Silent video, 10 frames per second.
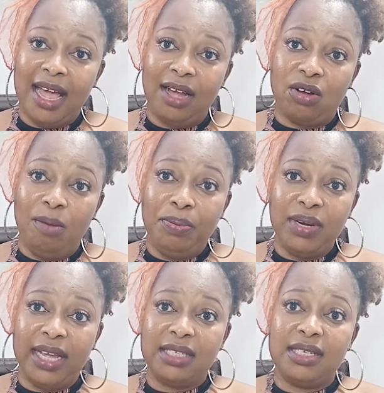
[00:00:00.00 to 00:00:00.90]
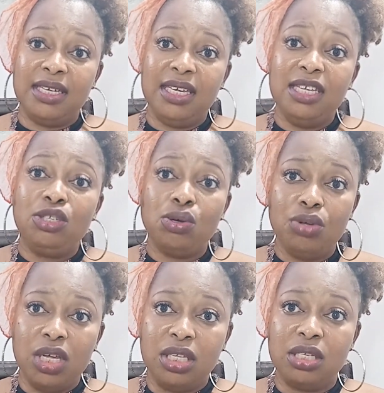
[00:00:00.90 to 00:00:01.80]
components into
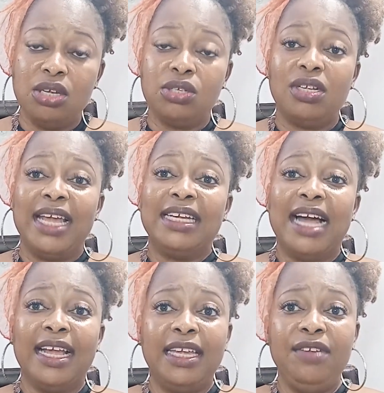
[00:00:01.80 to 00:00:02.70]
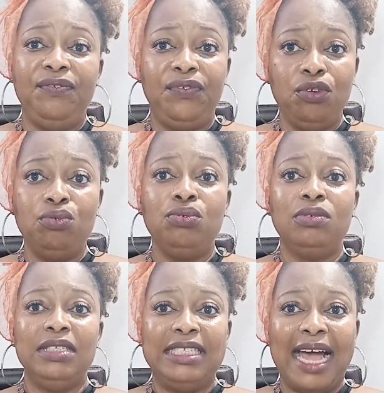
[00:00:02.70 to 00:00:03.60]
it, so that it can give you
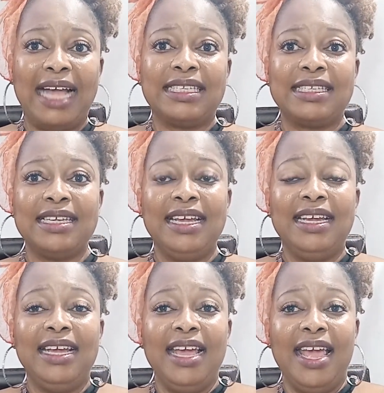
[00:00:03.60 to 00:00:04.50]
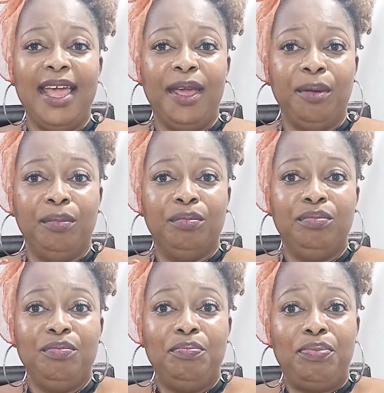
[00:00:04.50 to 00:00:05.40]
that
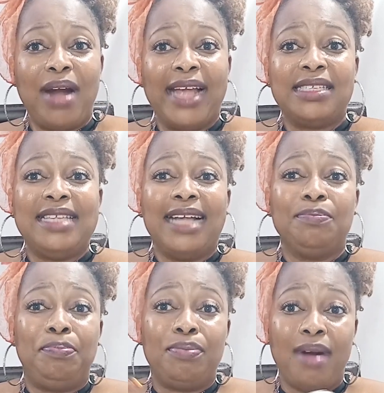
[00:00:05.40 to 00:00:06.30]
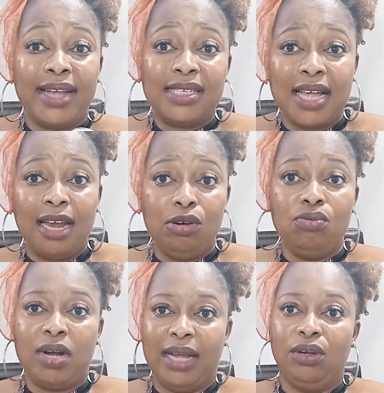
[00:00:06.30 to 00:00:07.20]
brighter
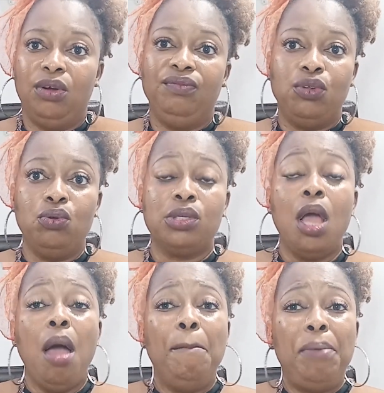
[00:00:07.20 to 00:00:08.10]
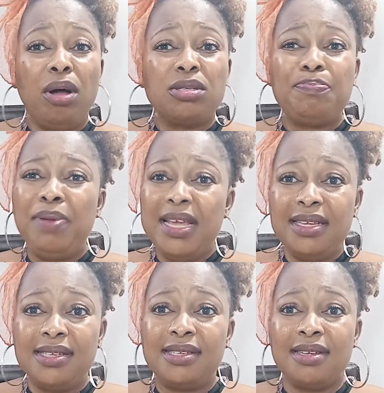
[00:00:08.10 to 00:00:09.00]
look and all of those. But
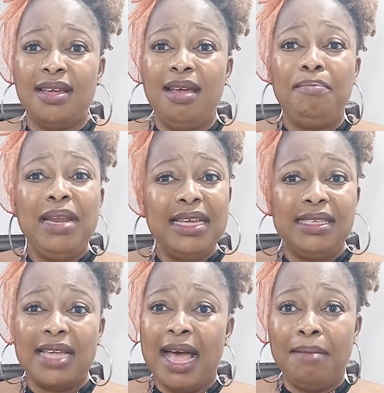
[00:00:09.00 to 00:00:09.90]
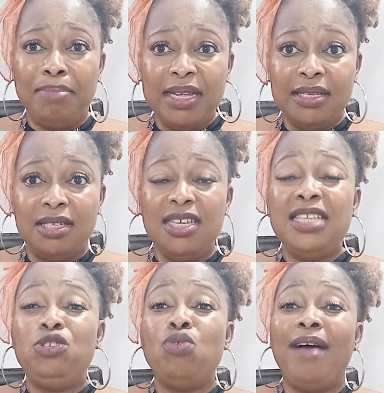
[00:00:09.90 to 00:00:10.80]
please and please,
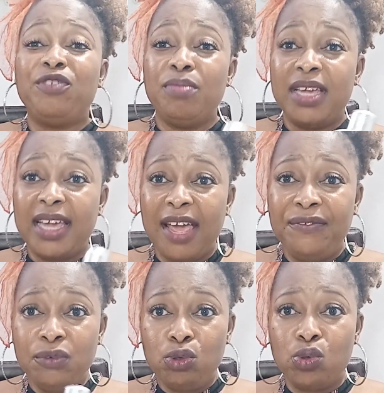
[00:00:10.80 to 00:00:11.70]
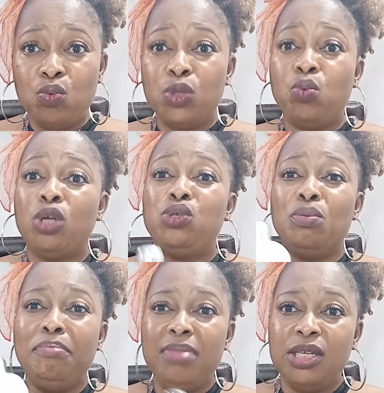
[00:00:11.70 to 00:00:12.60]
you have to be careful too with what you
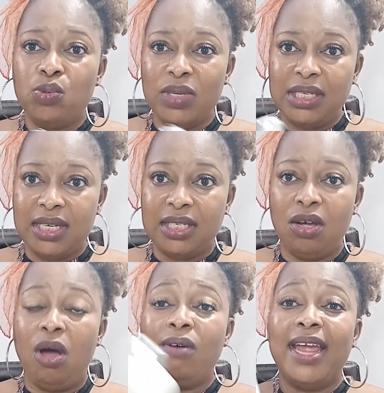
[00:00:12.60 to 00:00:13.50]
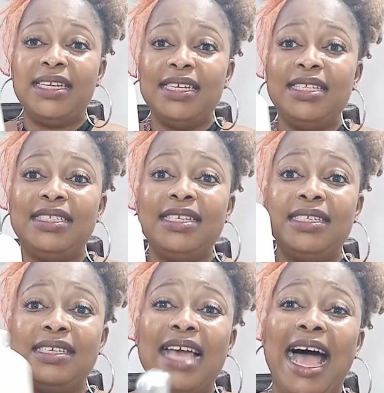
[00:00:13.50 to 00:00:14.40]
mix with it. Already
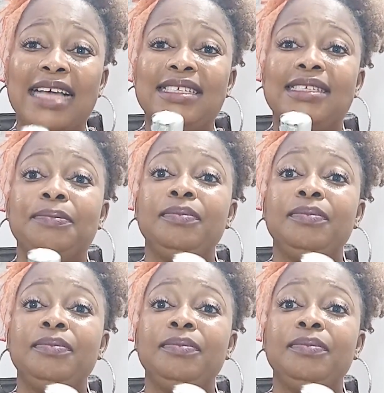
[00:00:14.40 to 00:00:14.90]
this has